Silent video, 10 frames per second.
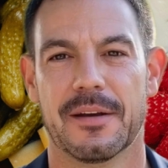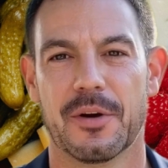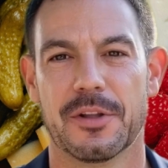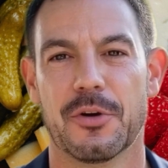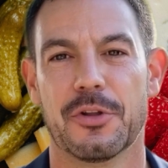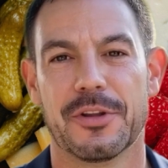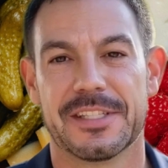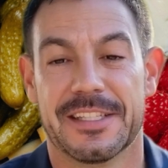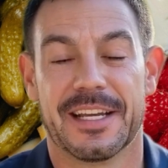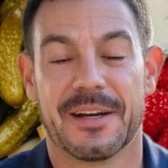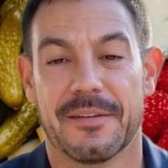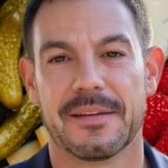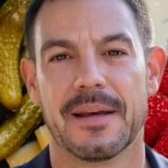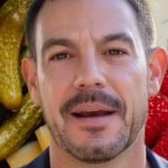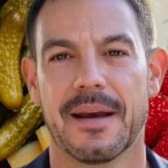are usually safe,
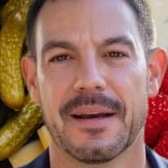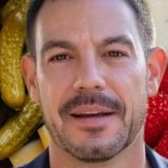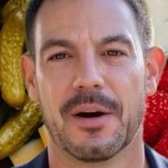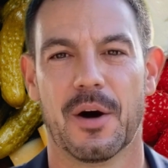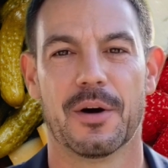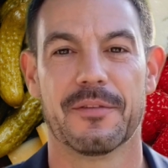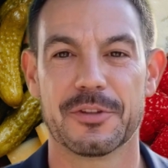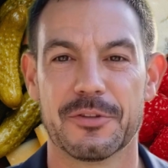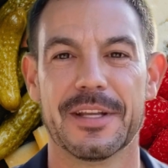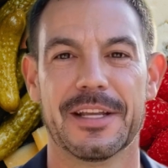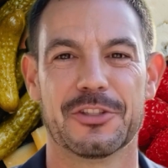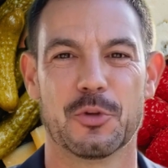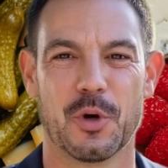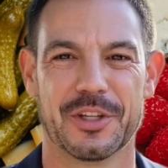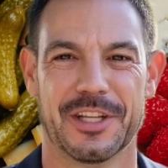there are a few things to
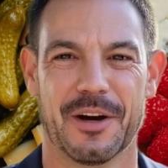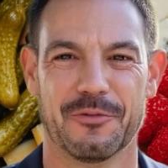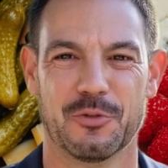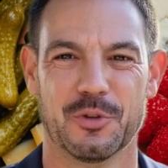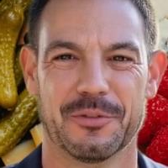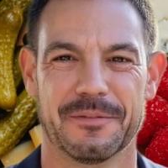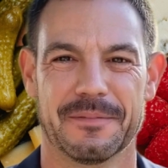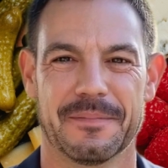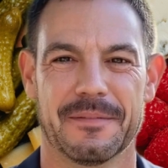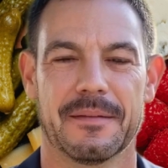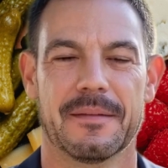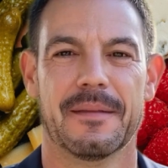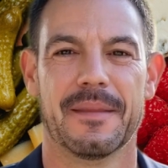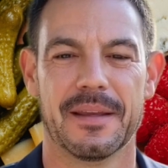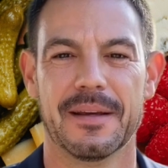watch out for.
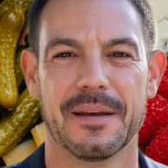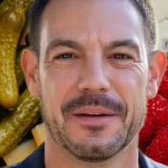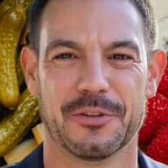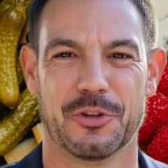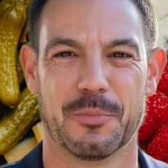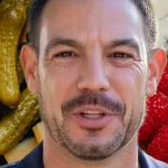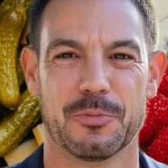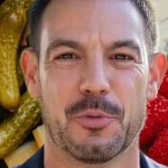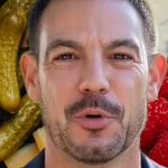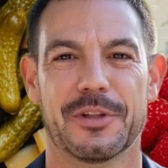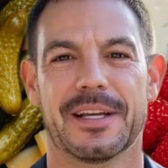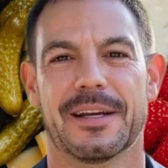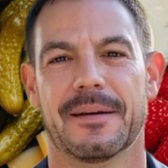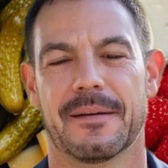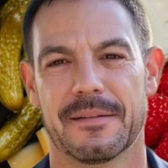Too much
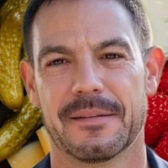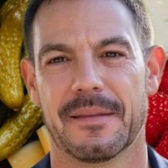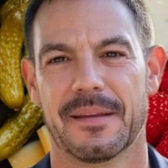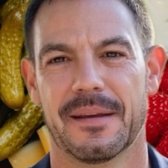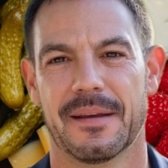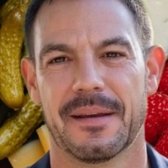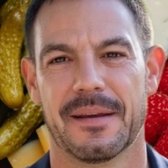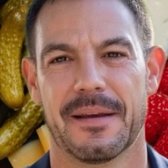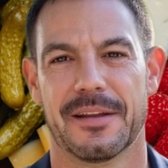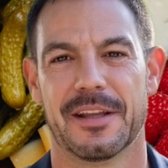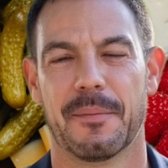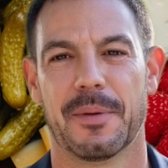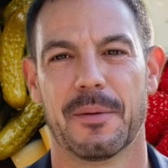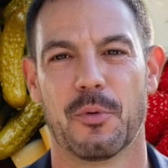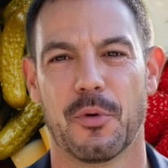protein. Some
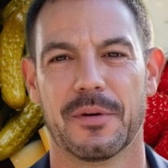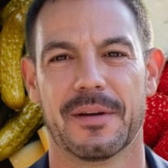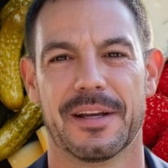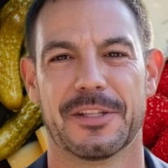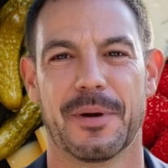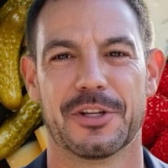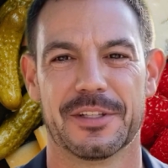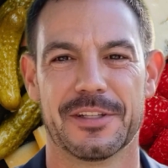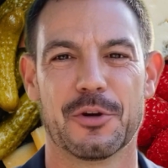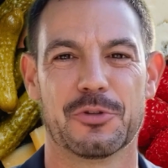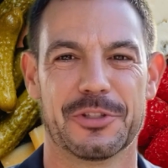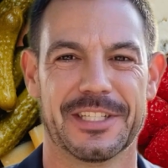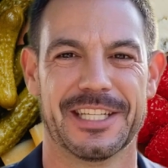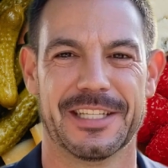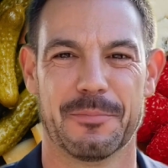people, especially those with
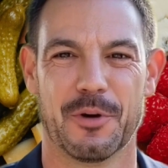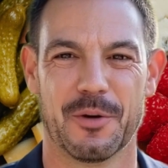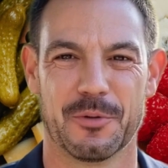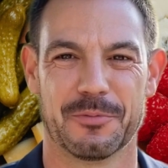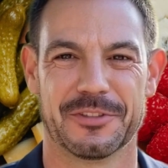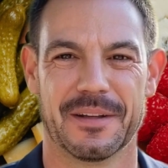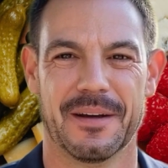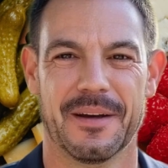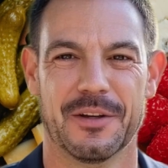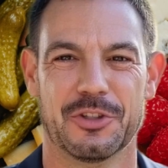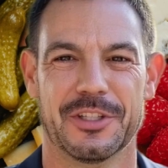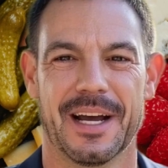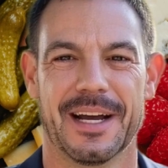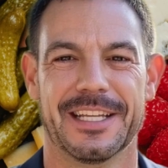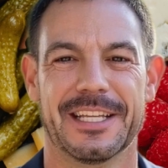kidney problems, should
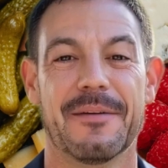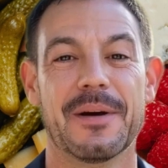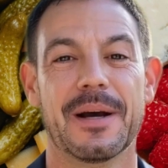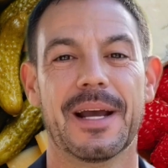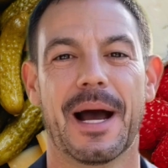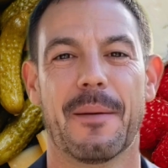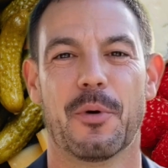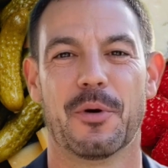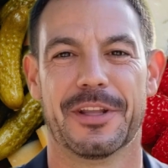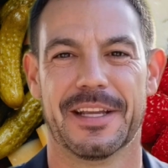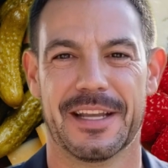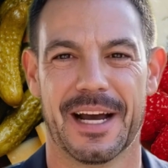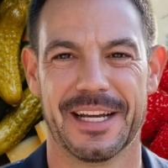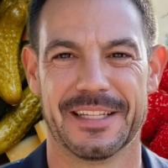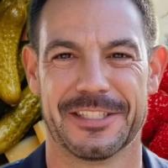not eat very high protein
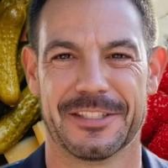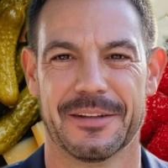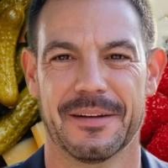diets.